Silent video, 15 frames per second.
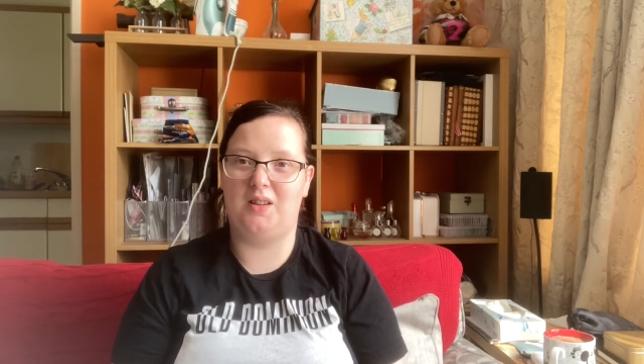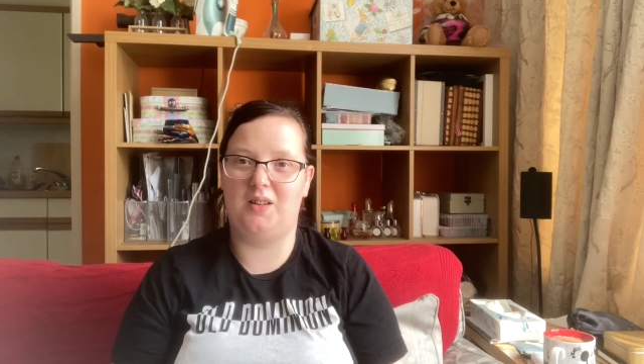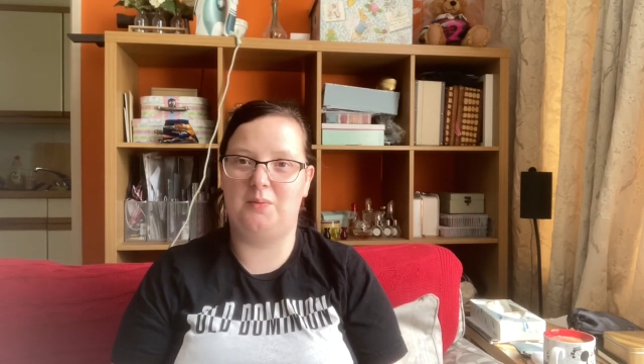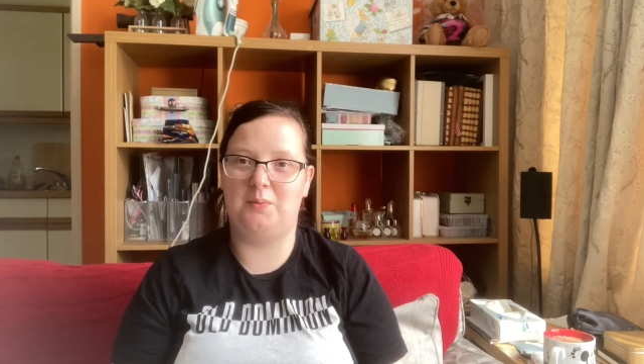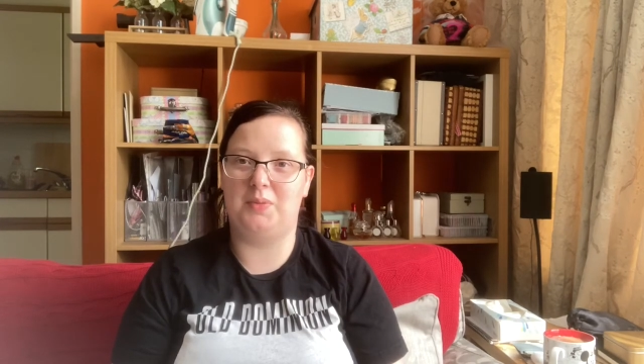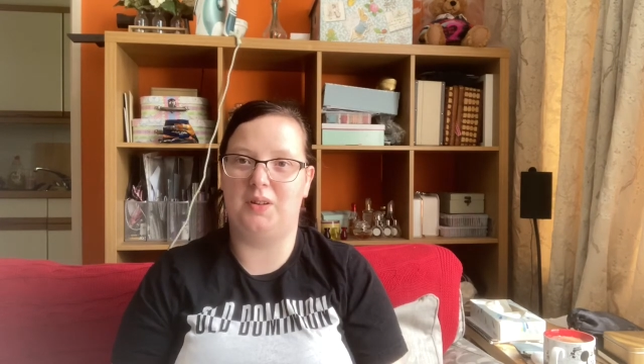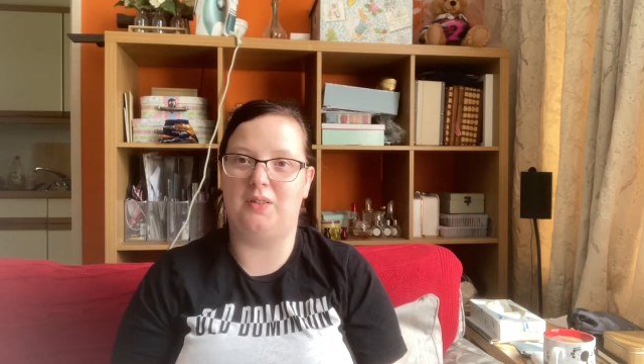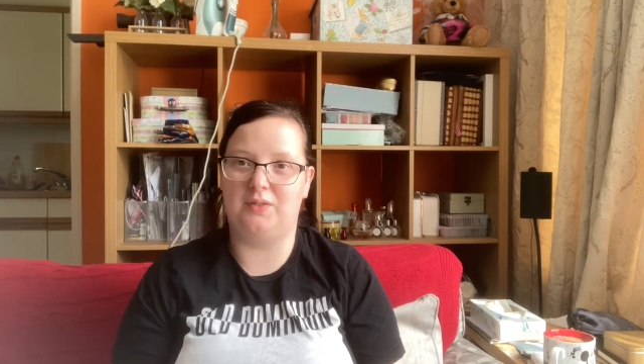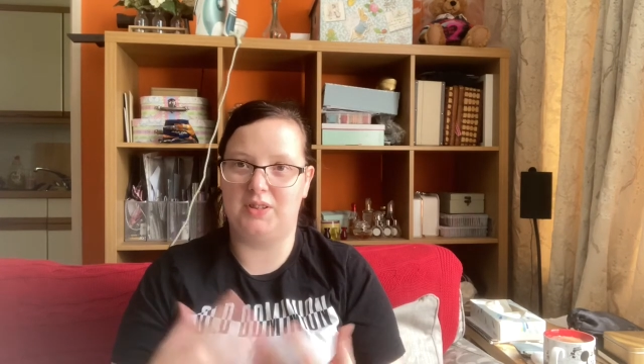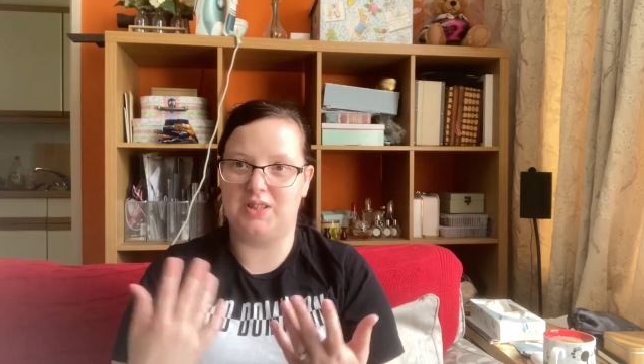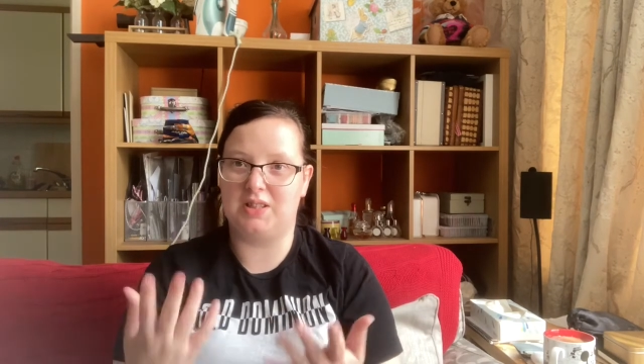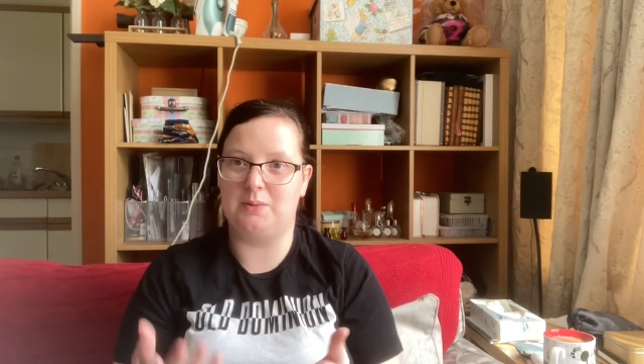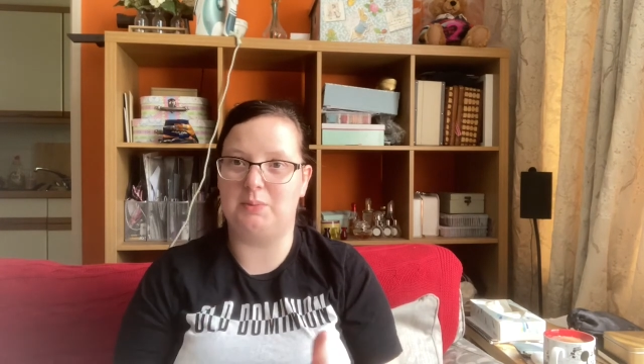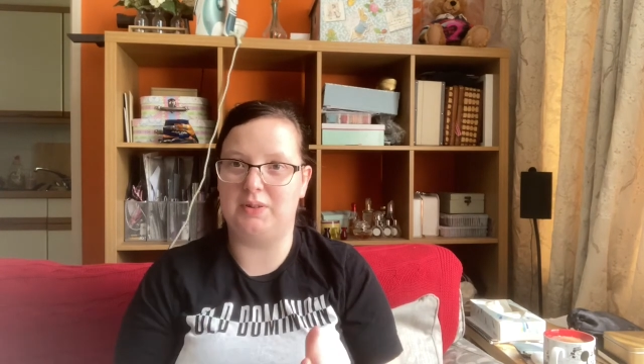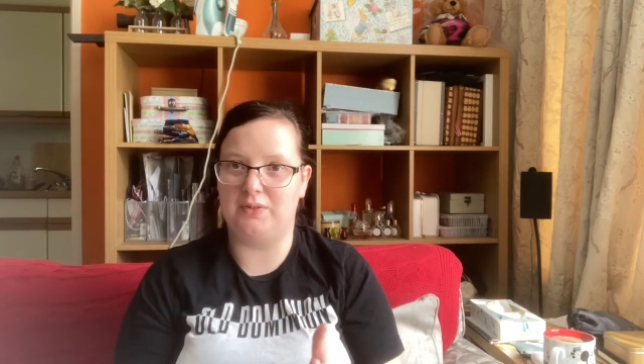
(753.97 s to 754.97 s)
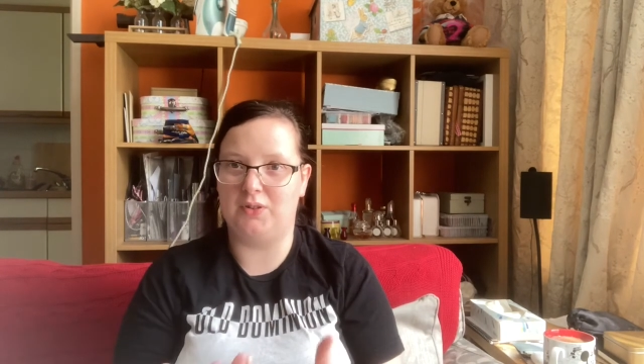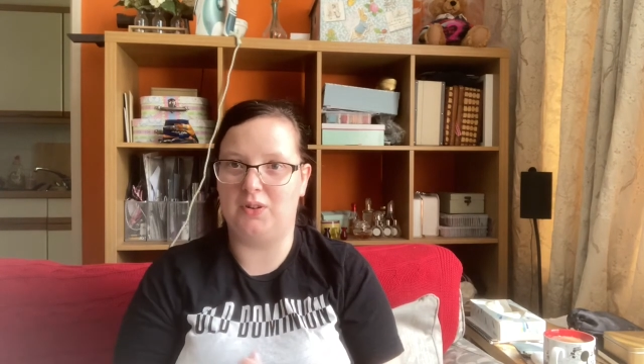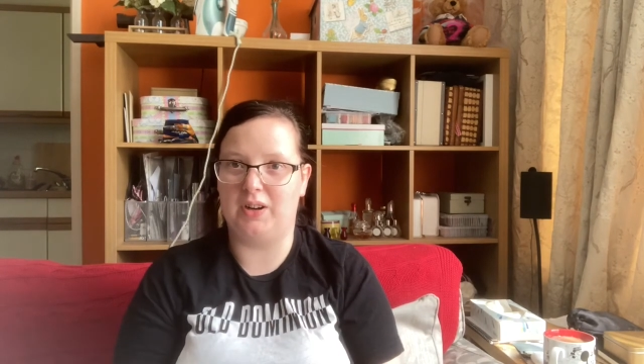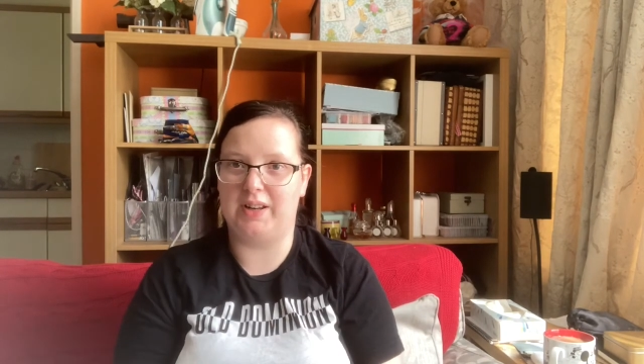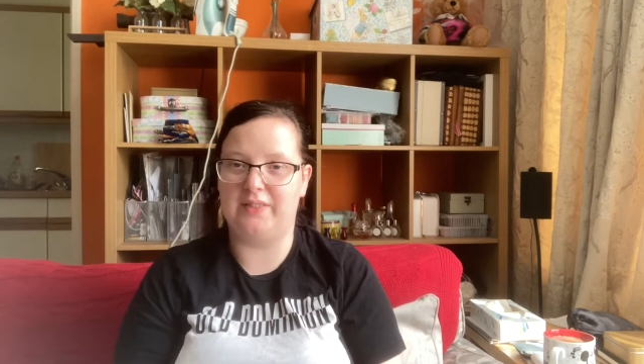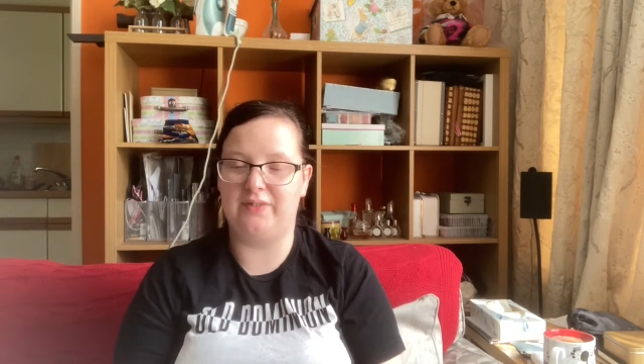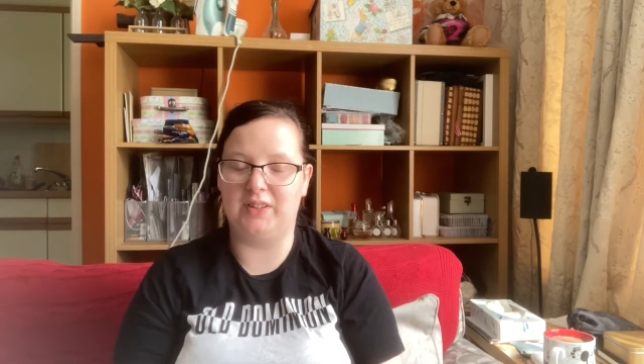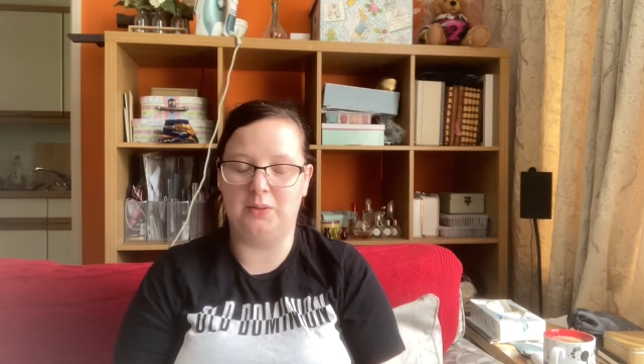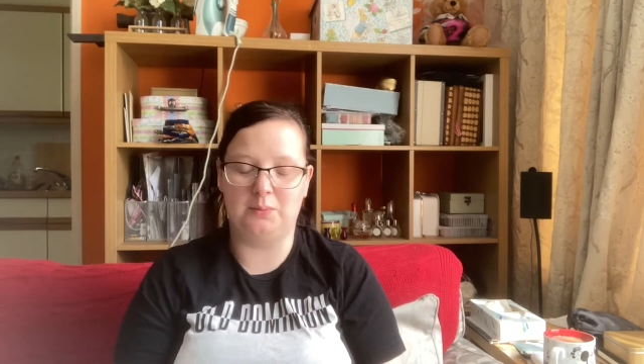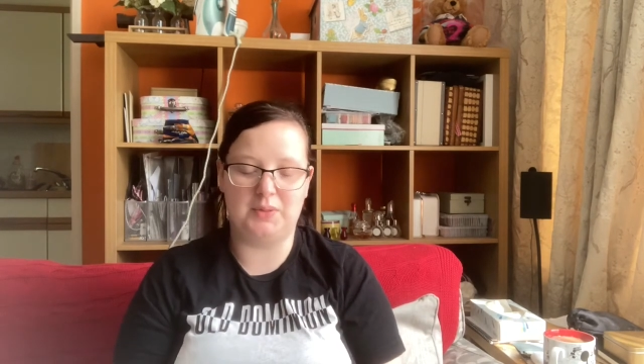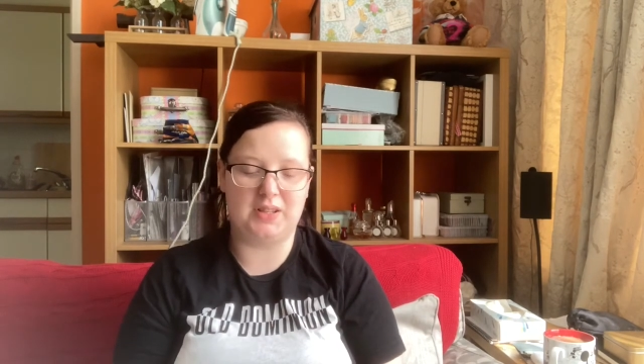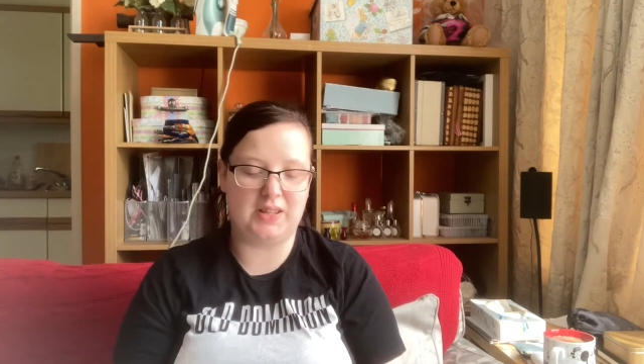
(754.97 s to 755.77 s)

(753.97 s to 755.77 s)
but obviously before I filmed